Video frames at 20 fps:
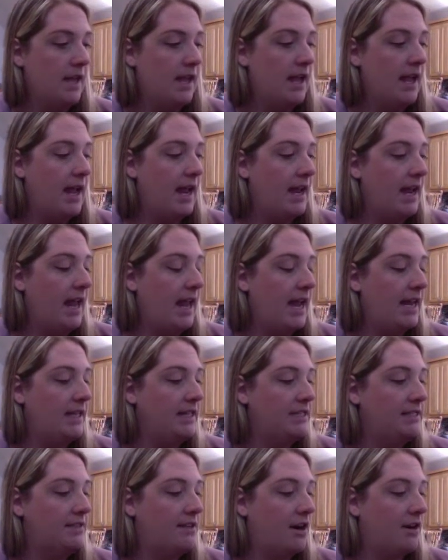and Annie
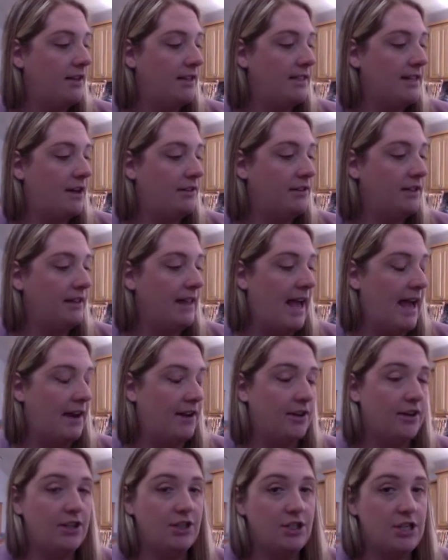started down the
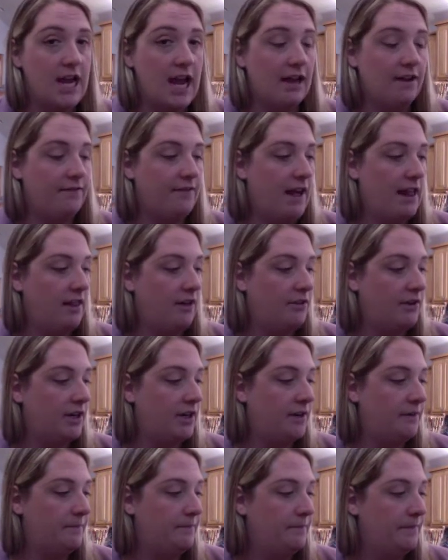ladder and Jack followed
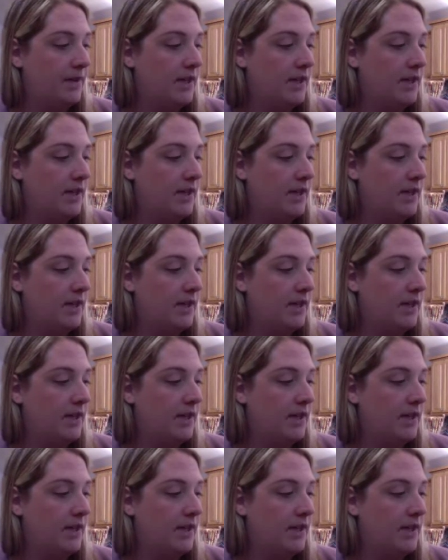her.